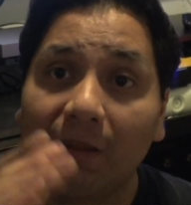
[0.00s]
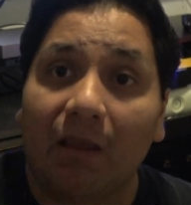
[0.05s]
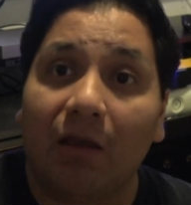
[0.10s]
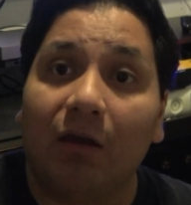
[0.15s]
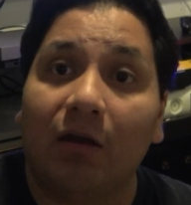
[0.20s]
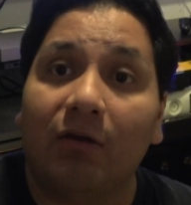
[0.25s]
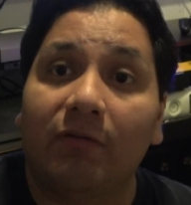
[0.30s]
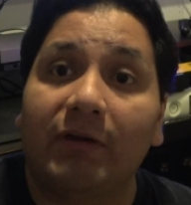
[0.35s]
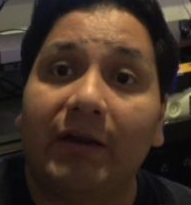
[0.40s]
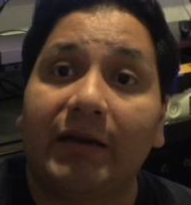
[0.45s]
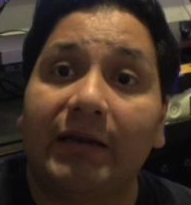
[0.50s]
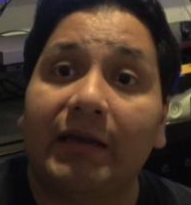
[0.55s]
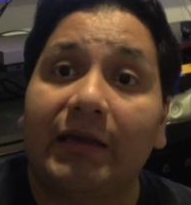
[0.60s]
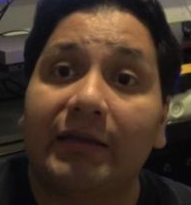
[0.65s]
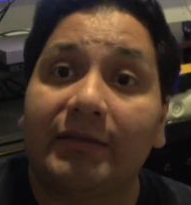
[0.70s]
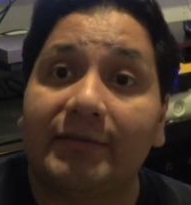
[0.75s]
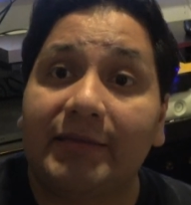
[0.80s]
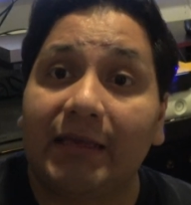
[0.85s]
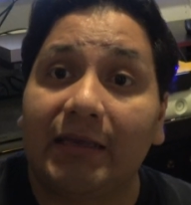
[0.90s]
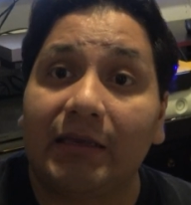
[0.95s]
Alrighty,
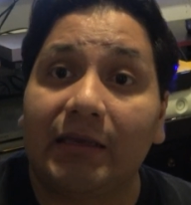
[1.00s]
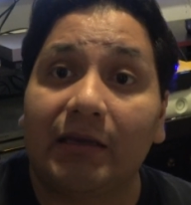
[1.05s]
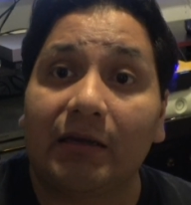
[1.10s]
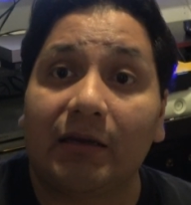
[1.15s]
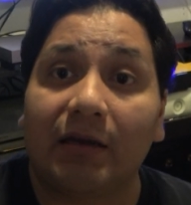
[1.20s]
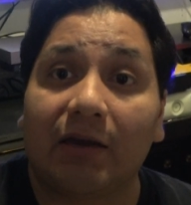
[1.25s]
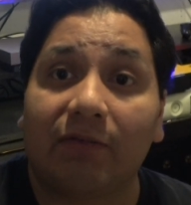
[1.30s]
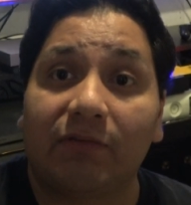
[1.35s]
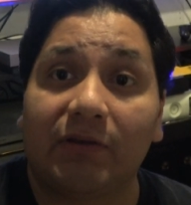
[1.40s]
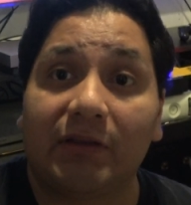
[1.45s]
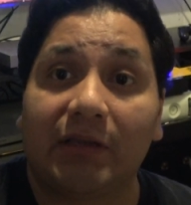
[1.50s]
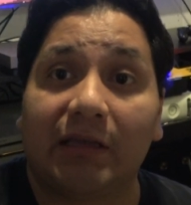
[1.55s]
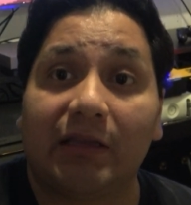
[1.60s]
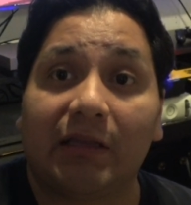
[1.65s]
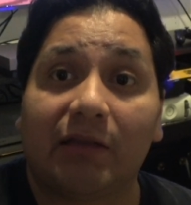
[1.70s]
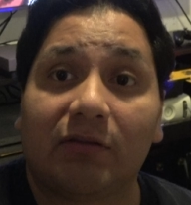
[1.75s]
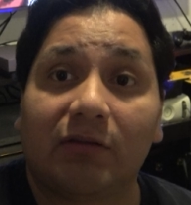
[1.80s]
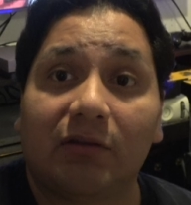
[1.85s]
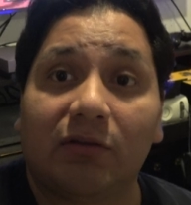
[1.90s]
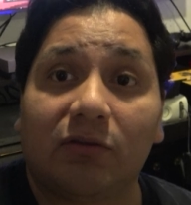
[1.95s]
guys, take care, have a good night, and
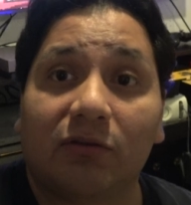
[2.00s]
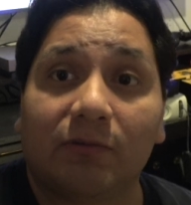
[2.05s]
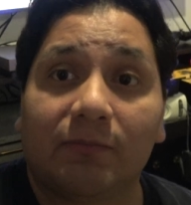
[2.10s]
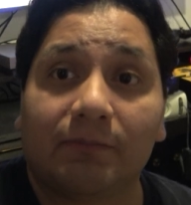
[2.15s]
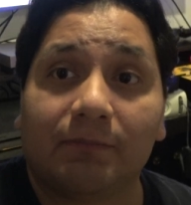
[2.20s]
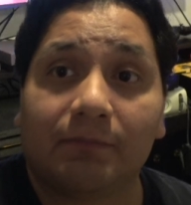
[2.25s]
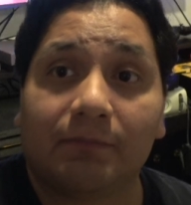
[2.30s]
I'll see you soon.